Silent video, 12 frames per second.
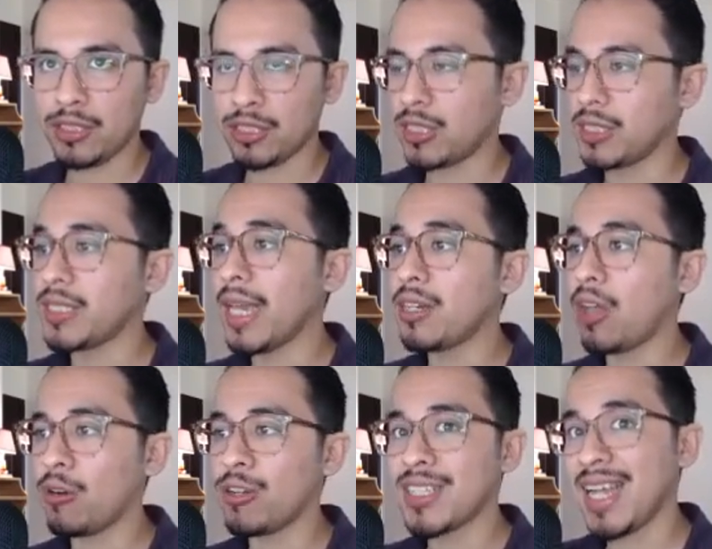just the ten
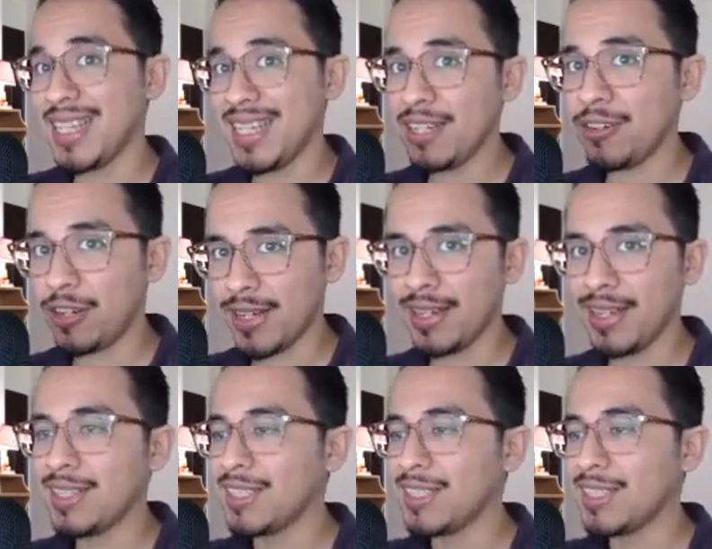dollars a year again,